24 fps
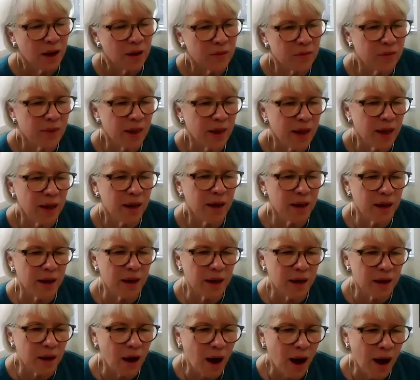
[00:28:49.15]
they
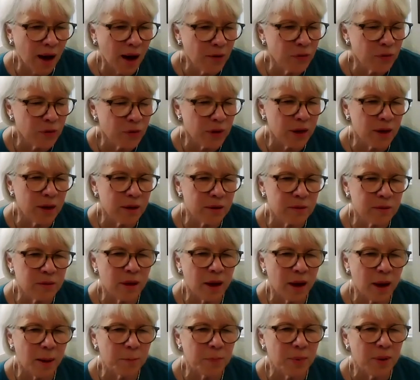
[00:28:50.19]
either end
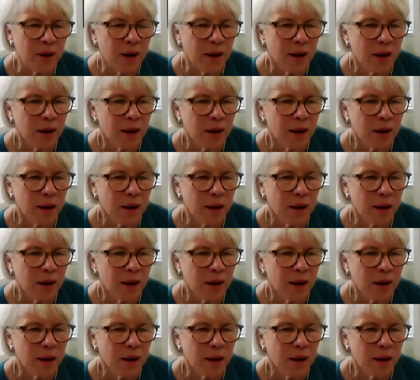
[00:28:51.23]
up